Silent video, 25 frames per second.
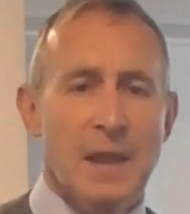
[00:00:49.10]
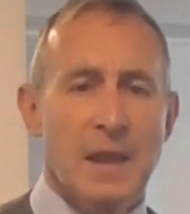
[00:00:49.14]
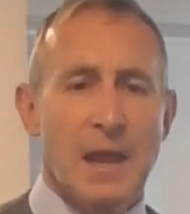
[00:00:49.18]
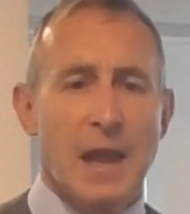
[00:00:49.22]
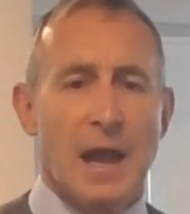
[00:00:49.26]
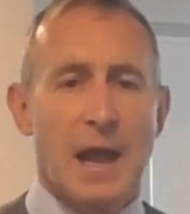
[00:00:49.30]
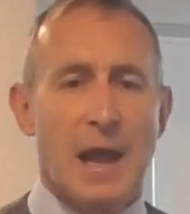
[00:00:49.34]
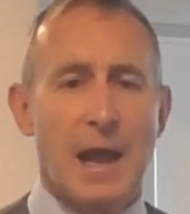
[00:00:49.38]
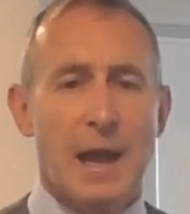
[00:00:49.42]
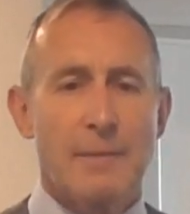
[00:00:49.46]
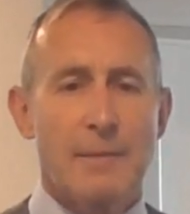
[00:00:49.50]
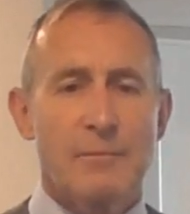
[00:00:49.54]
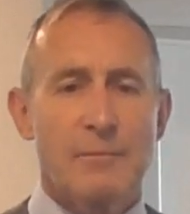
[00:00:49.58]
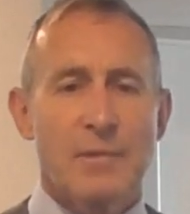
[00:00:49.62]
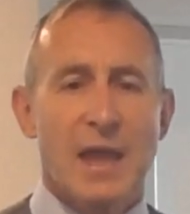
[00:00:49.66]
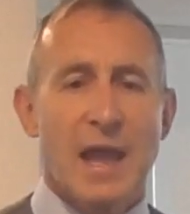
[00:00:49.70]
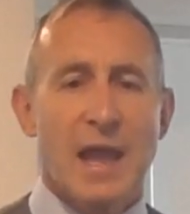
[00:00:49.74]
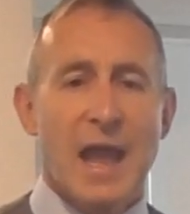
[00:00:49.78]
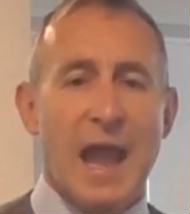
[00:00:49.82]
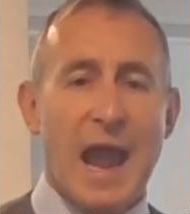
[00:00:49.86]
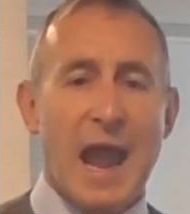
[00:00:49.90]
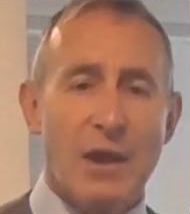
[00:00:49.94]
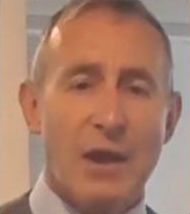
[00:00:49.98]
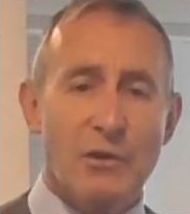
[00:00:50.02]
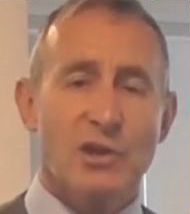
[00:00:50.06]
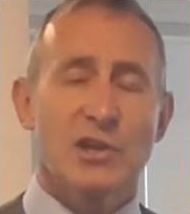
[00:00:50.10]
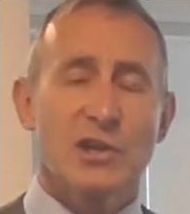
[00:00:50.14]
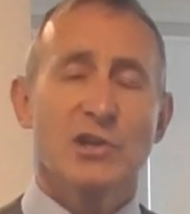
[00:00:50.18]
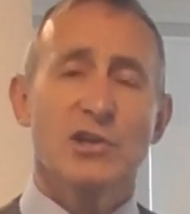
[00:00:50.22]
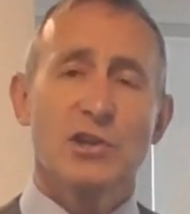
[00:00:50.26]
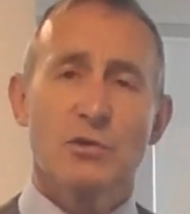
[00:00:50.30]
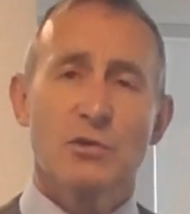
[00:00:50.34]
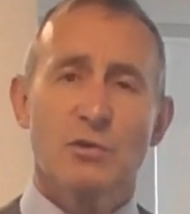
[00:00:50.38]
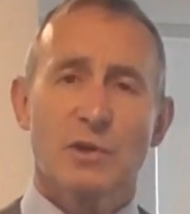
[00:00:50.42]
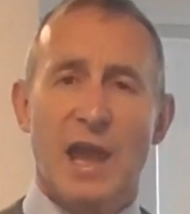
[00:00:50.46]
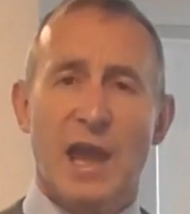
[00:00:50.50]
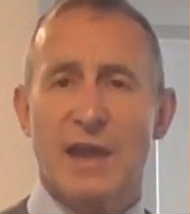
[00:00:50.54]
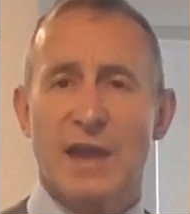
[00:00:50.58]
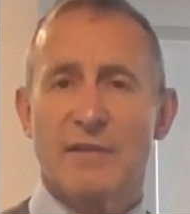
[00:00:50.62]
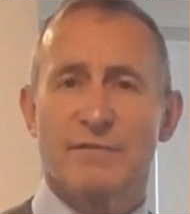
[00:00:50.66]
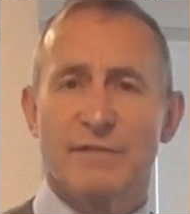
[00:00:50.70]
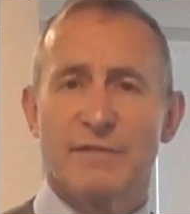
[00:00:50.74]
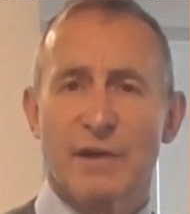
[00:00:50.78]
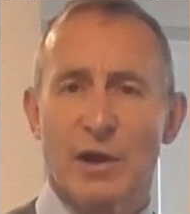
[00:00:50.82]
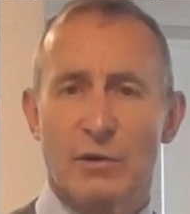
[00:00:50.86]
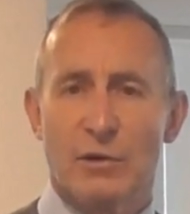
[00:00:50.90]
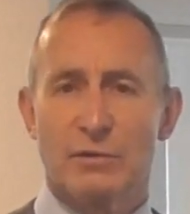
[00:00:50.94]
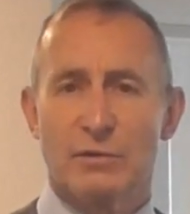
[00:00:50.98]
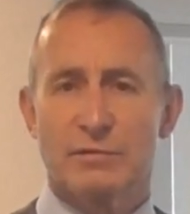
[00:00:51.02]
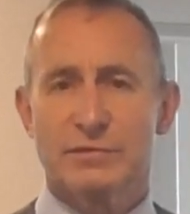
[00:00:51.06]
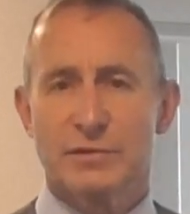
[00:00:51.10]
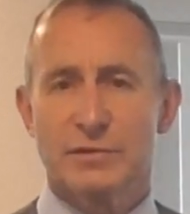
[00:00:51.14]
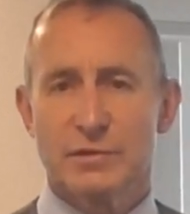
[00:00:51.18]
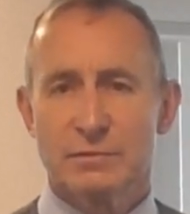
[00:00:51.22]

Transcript: How can you get involved?